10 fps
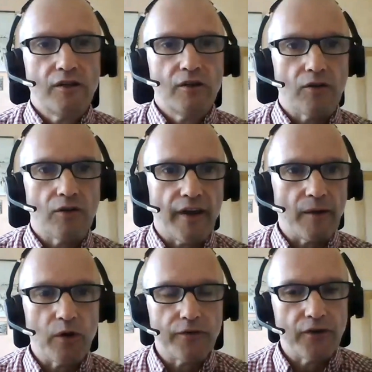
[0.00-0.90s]
or they
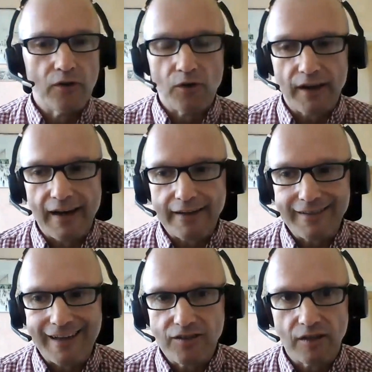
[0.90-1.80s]
work for an
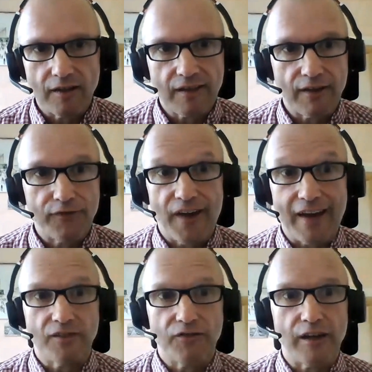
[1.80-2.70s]
organisation that's
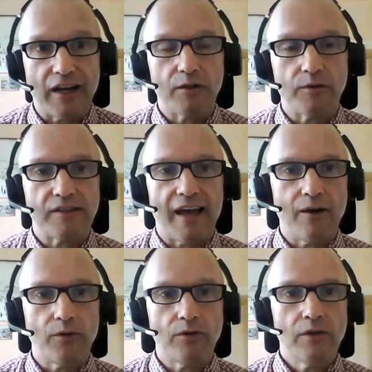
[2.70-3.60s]
effectively closed
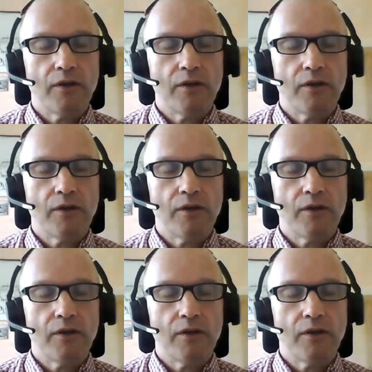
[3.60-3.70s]
down,